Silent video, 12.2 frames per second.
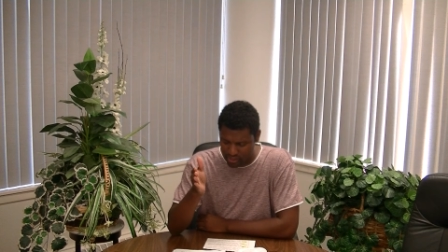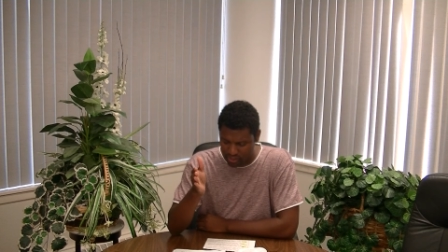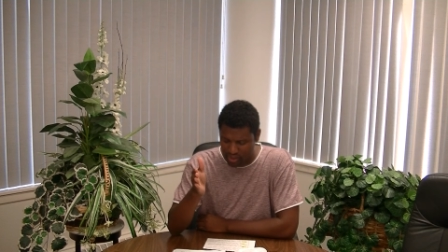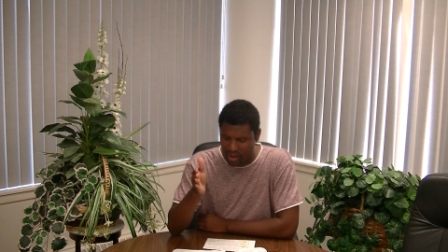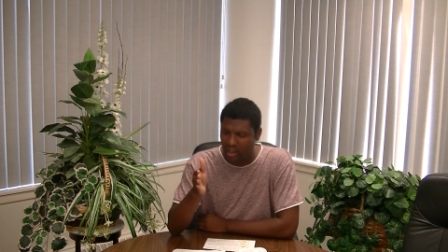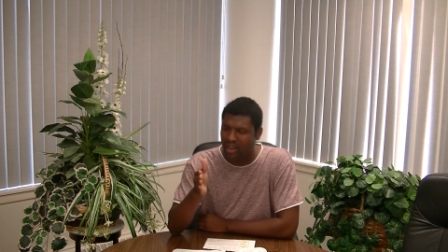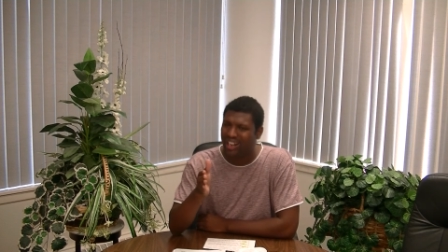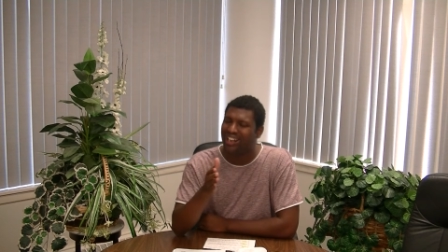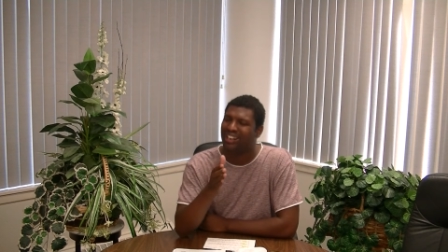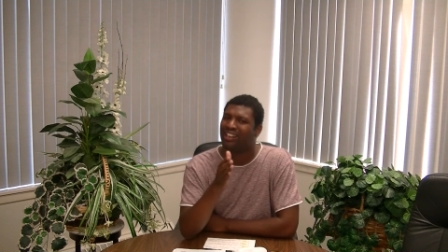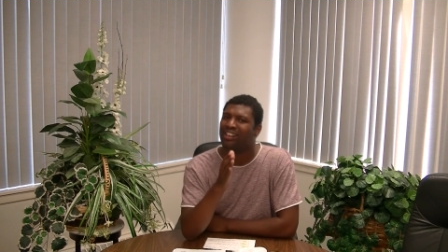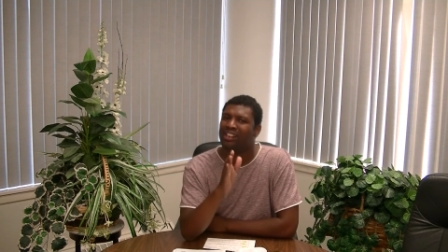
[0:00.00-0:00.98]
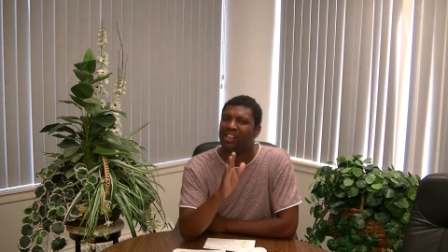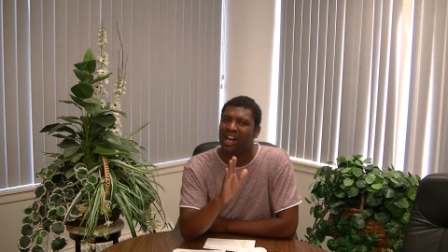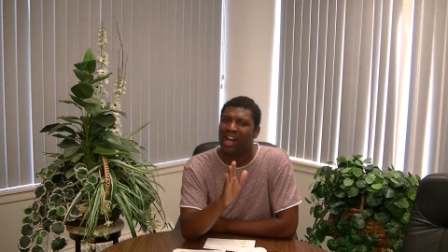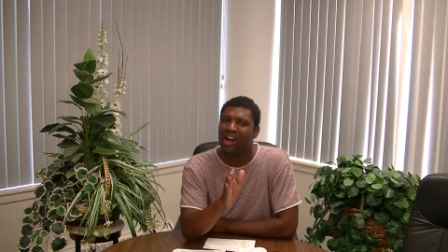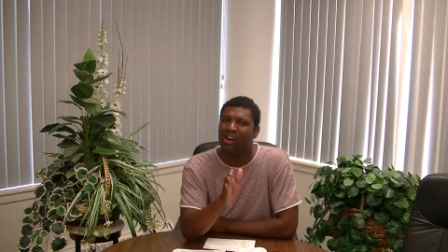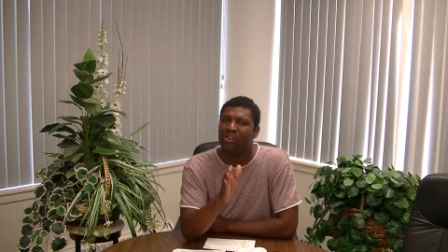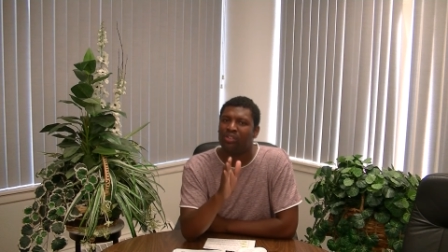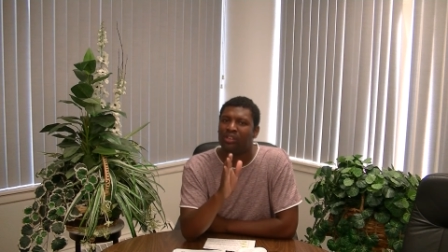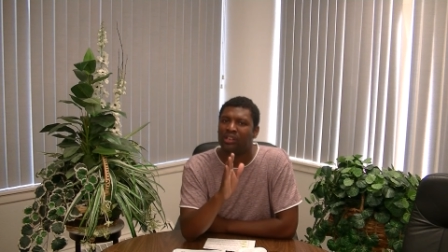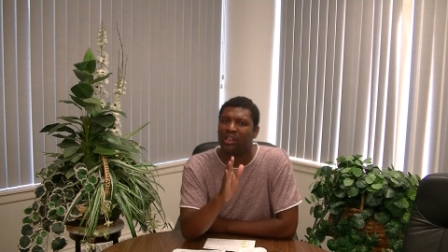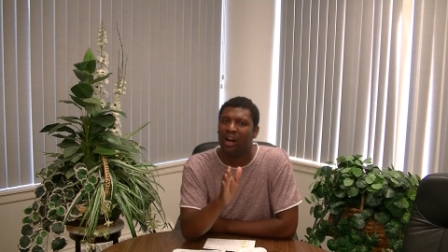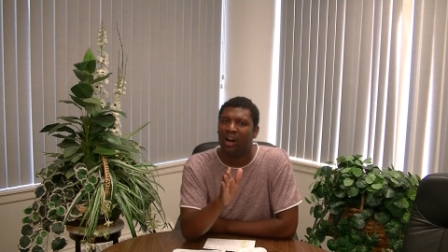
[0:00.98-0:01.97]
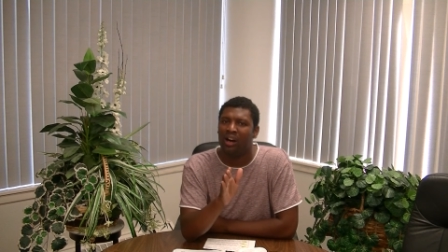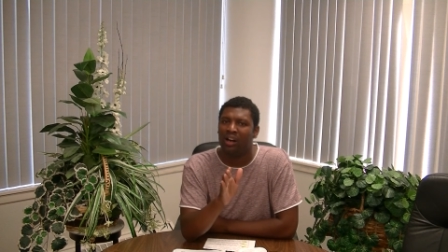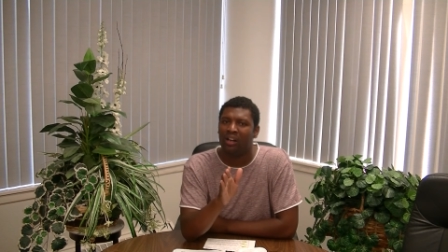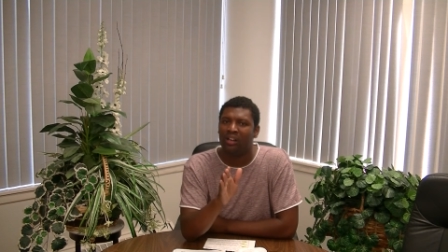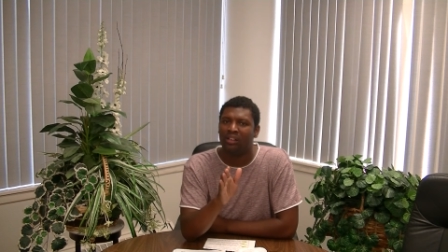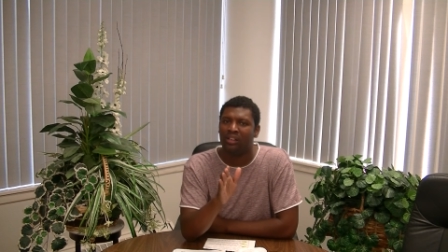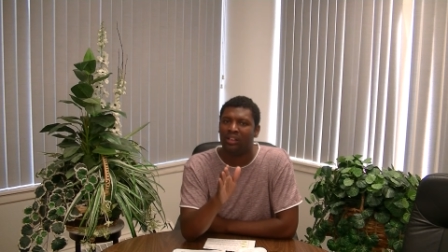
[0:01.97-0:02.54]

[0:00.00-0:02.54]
of God and allow God